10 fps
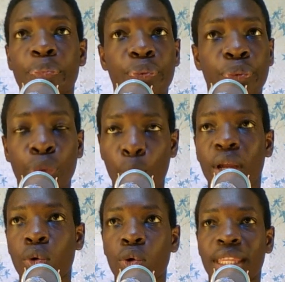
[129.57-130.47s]

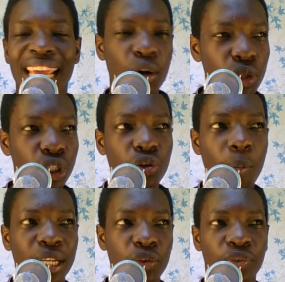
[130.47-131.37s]
doing good. They're not so
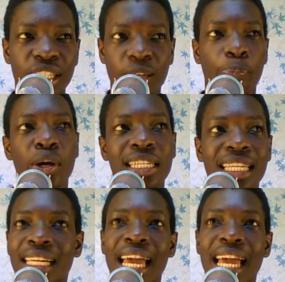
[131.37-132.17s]
much of disappointing